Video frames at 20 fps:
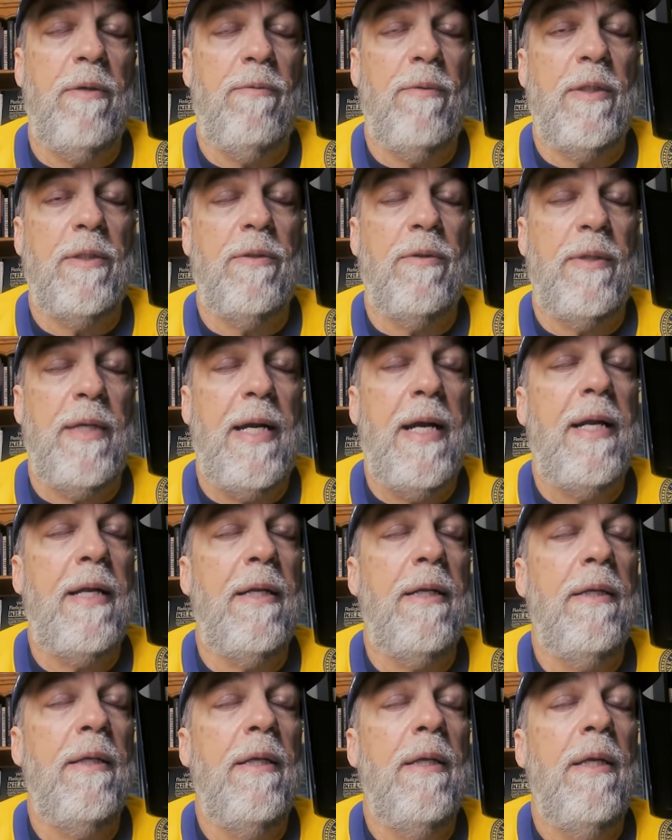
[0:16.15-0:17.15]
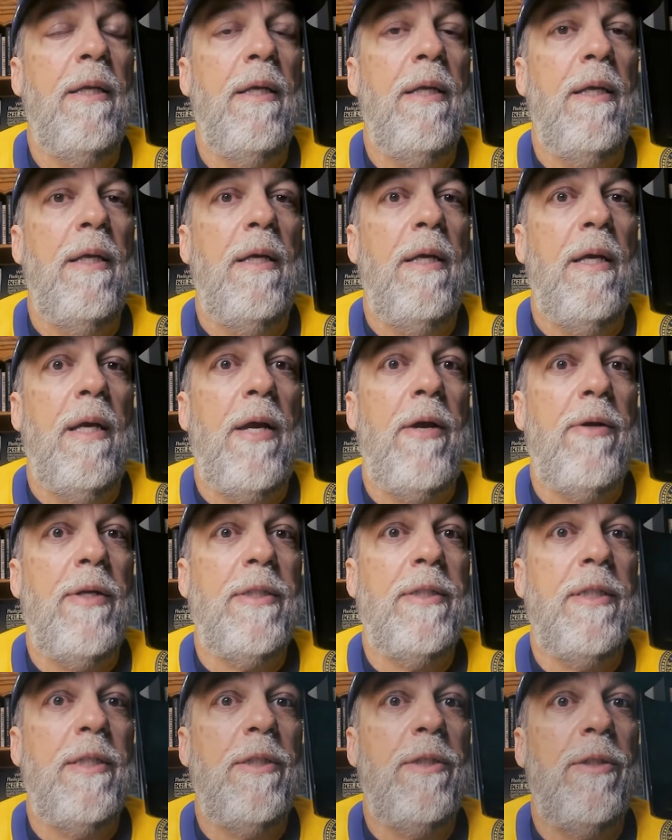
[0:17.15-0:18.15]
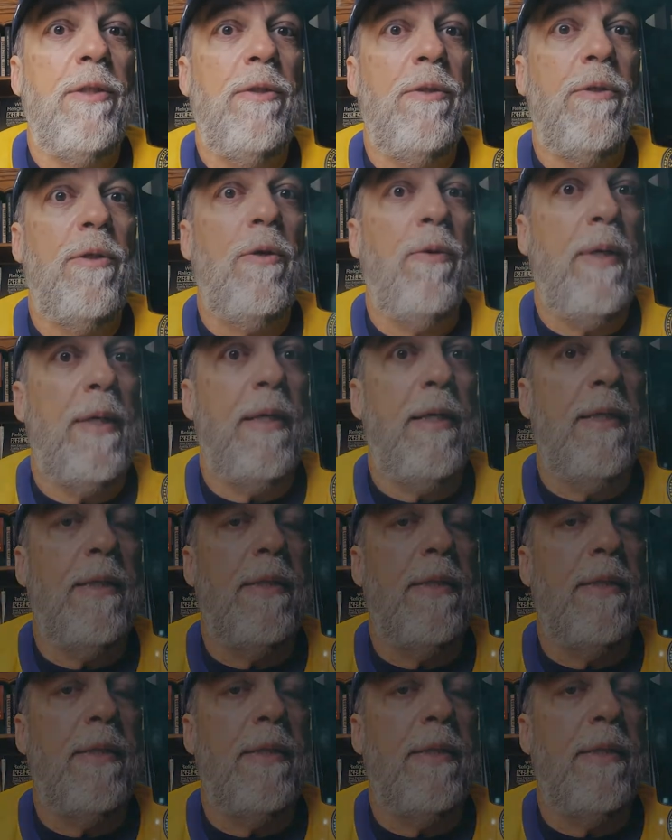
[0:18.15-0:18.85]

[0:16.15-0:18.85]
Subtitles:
in Russell, Canada. You're listening to Quick